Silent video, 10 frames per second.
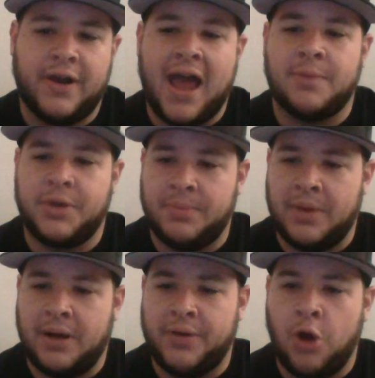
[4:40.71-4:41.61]
adamant
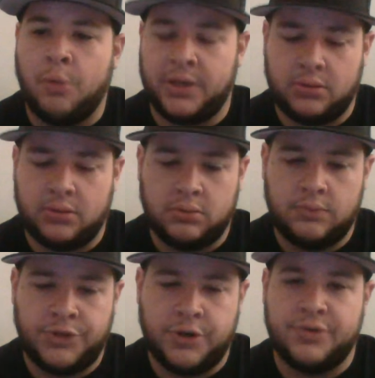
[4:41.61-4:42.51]
about helping,
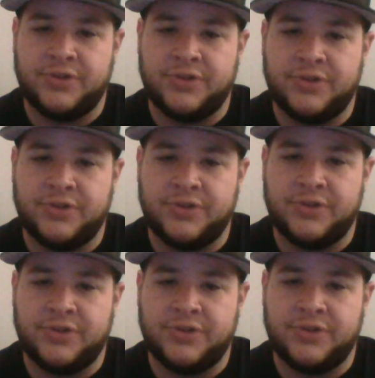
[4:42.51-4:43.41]
this
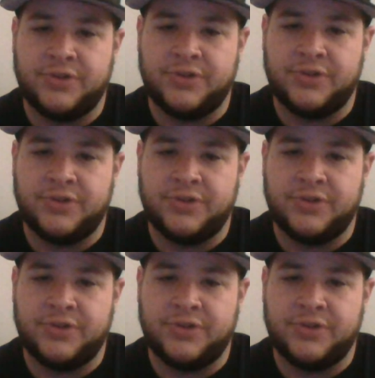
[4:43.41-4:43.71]
nation.